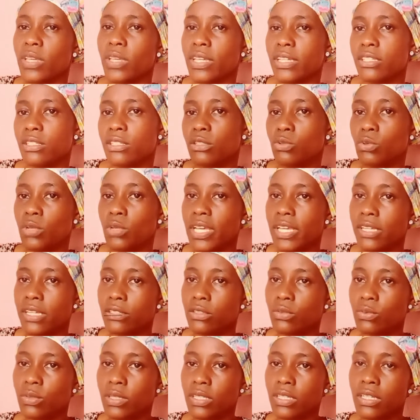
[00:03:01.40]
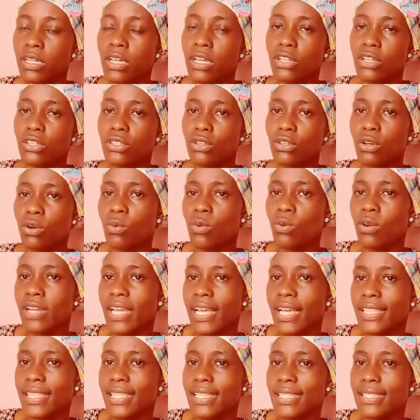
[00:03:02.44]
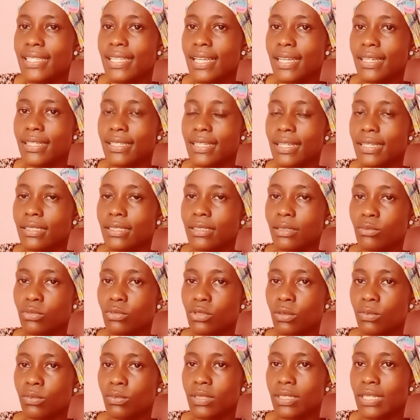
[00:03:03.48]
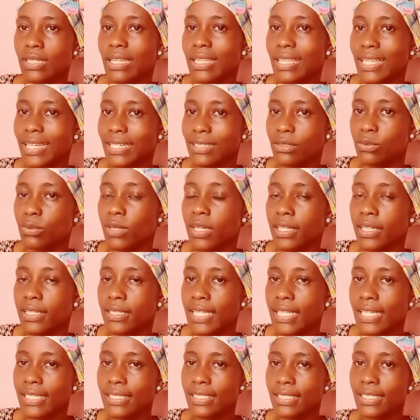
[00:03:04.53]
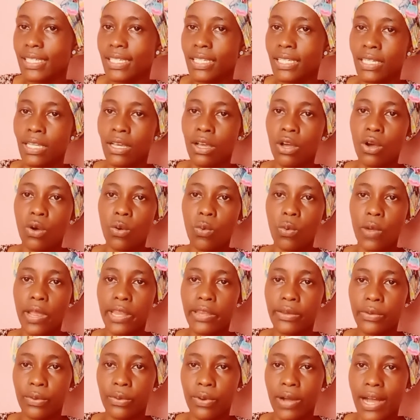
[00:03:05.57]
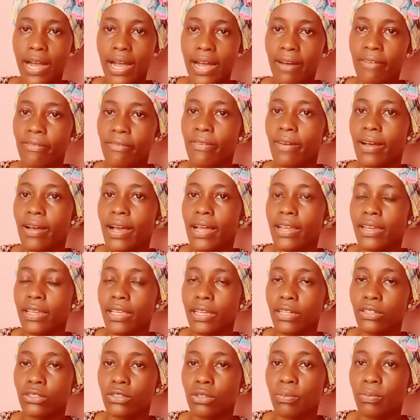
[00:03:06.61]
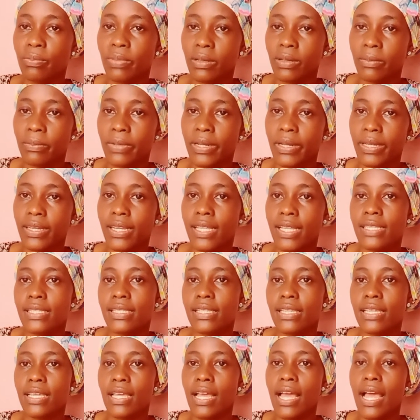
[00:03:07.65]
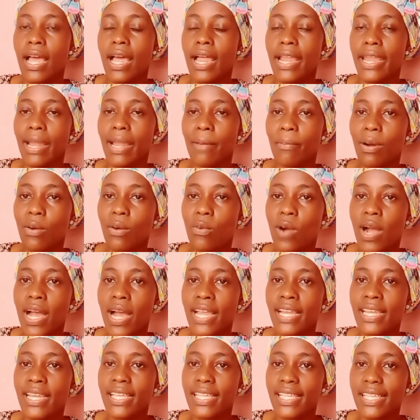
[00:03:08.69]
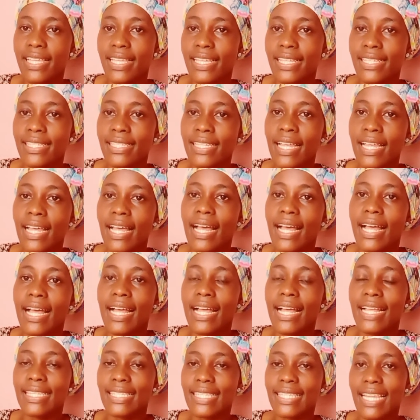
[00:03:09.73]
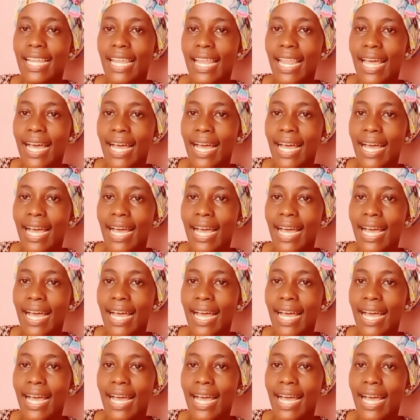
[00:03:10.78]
8 weeks. So what are these signs and symptoms that will set in when you have an ectopic pregnancy? Number one is slight